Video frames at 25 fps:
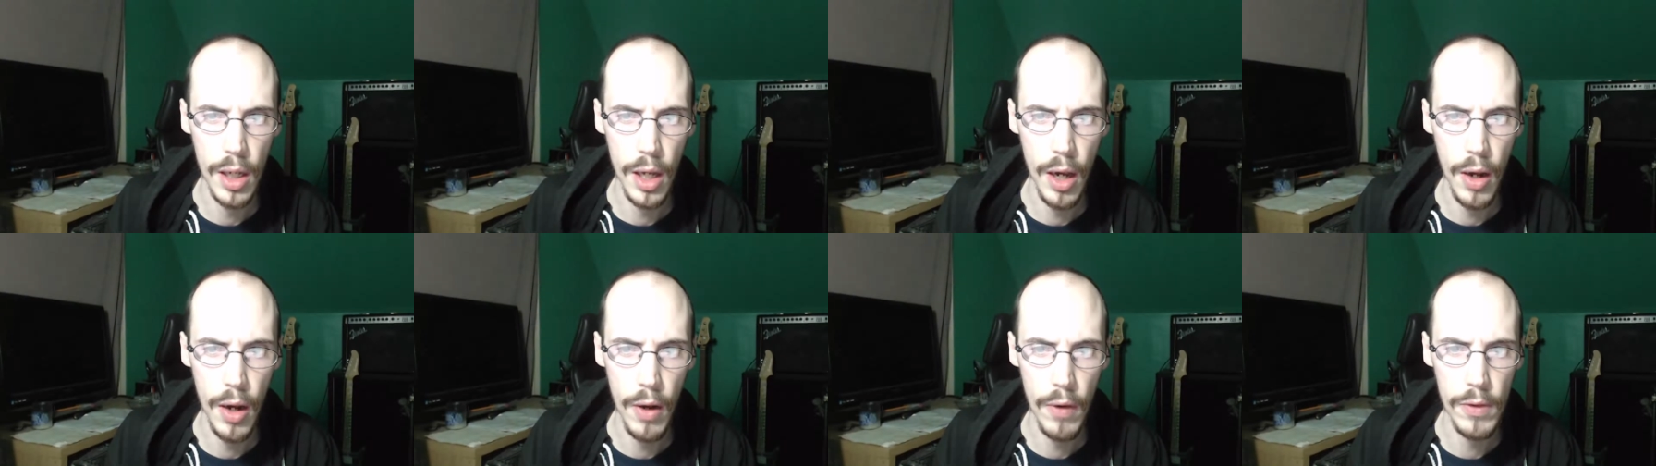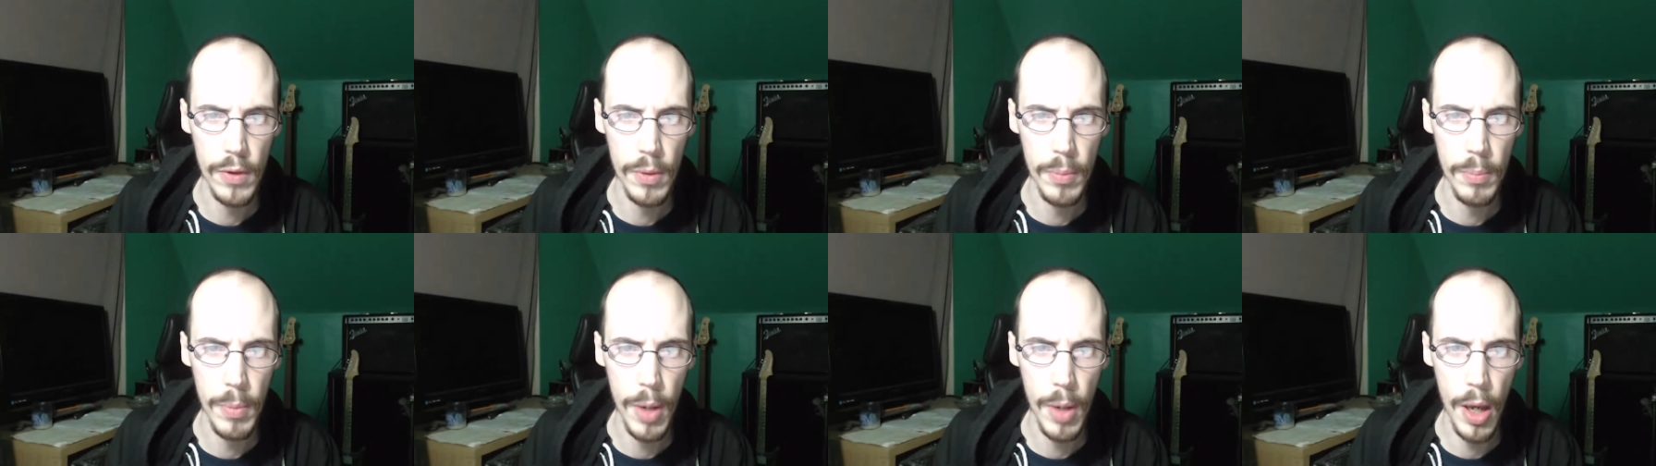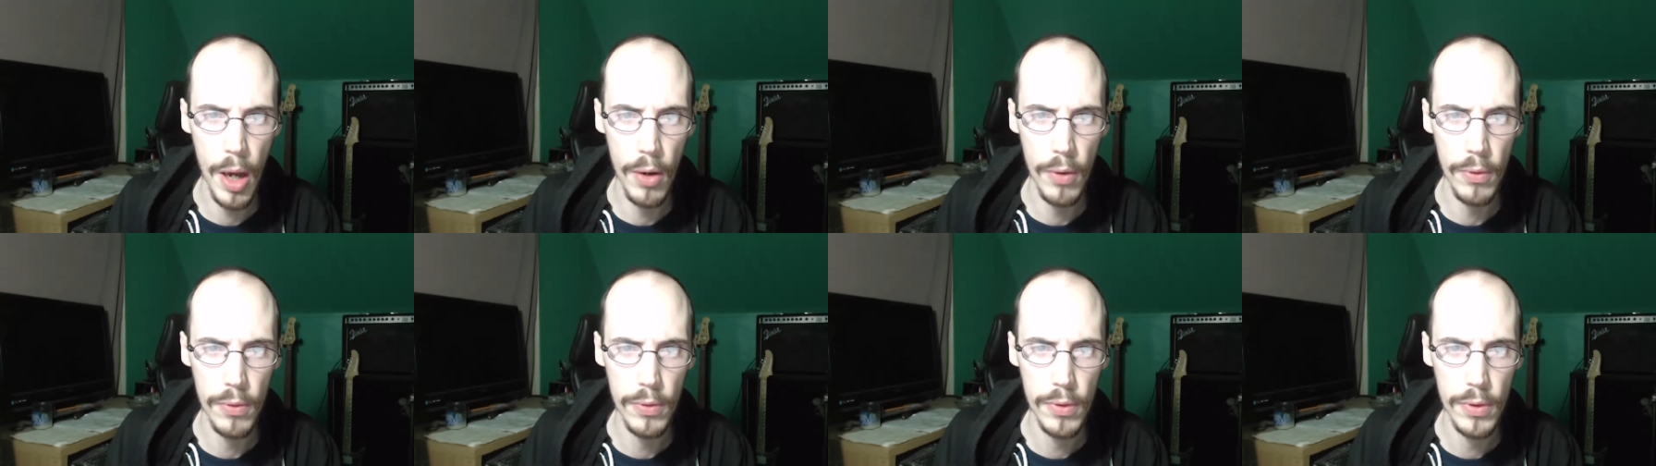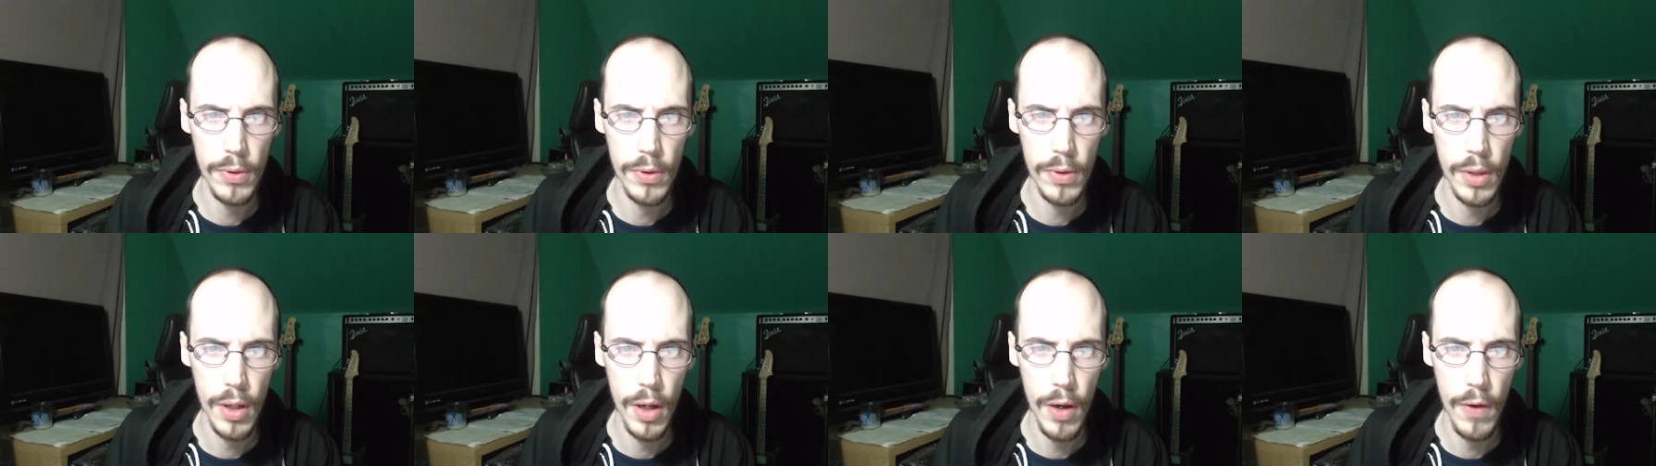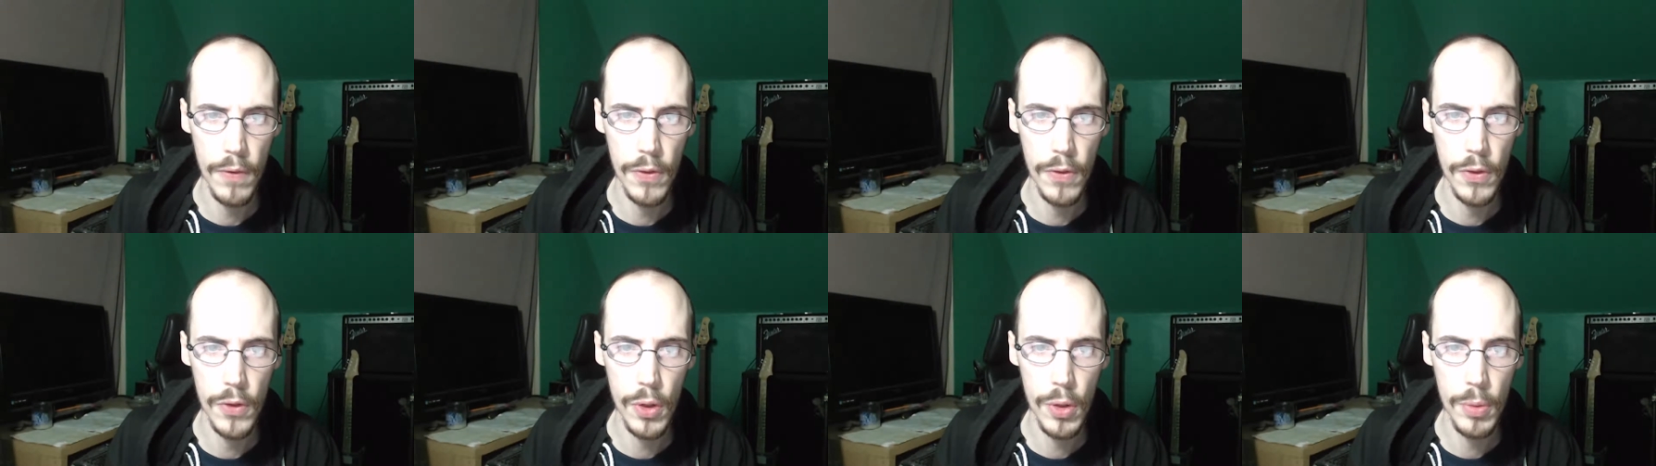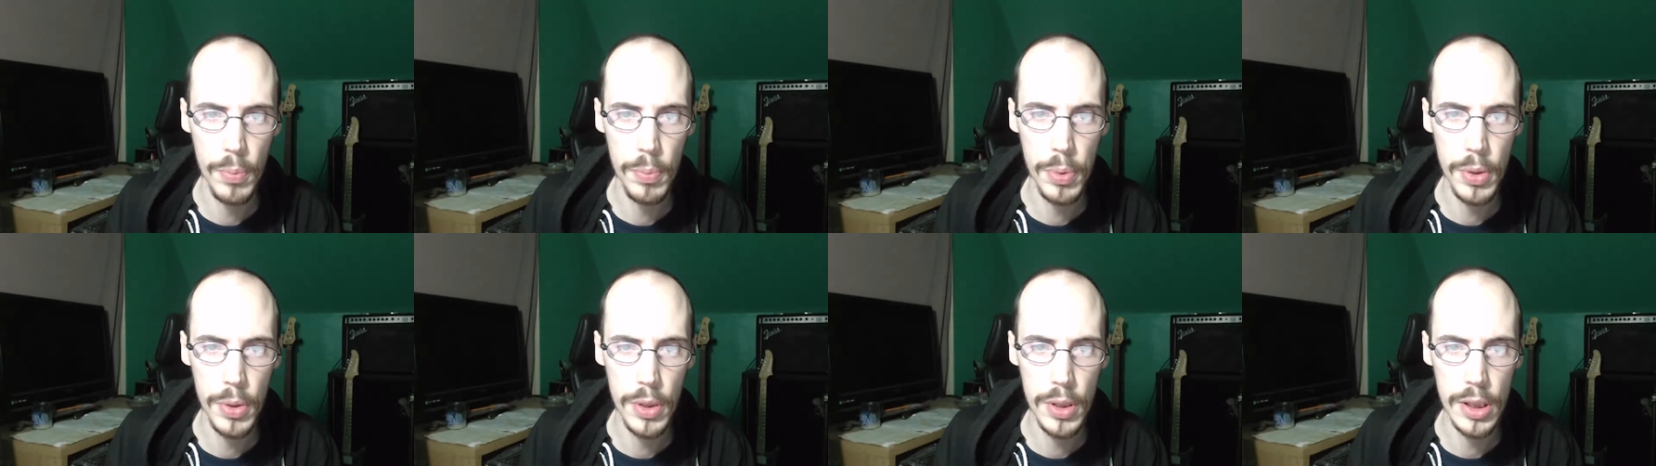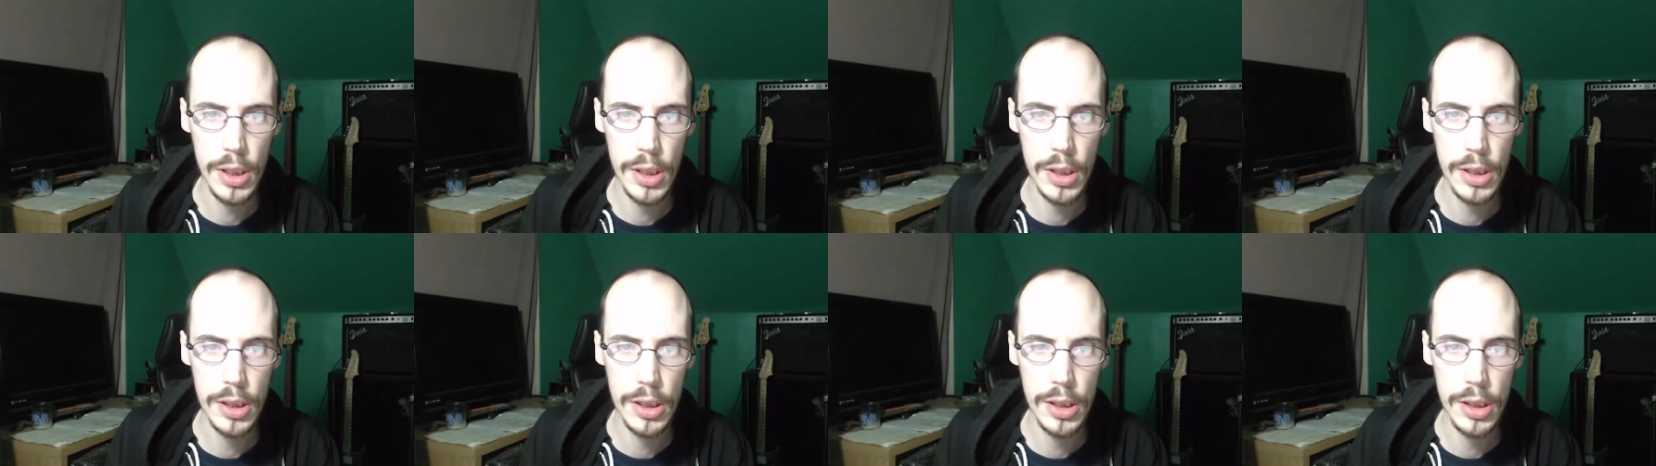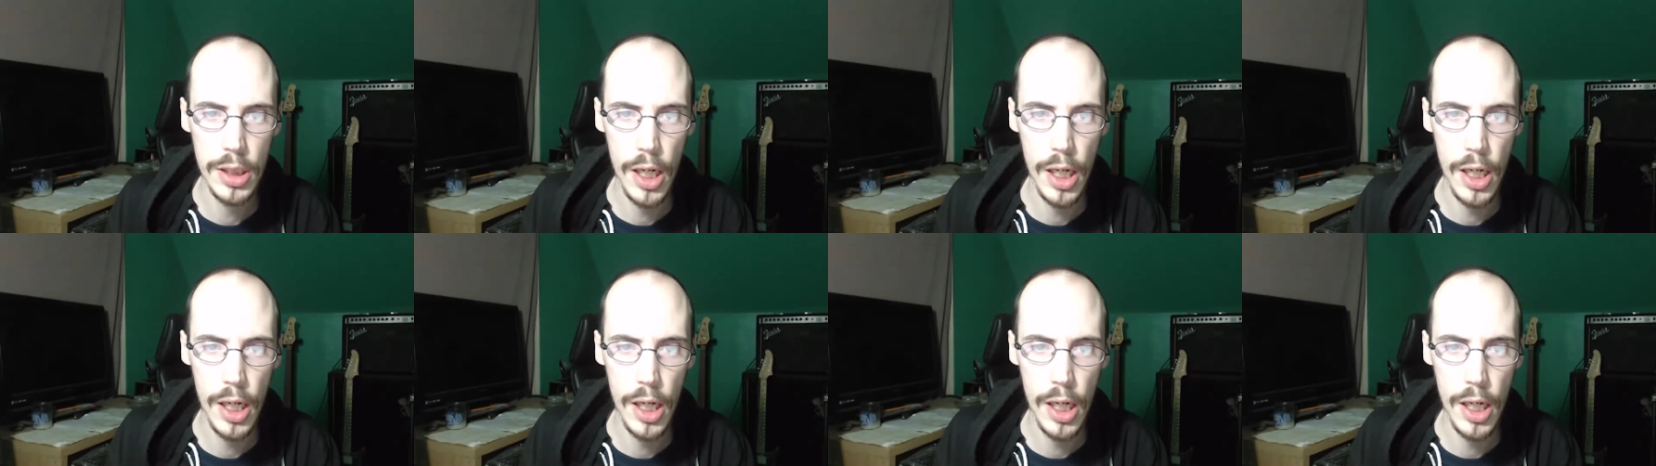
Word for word: out of the mouth of Third Princess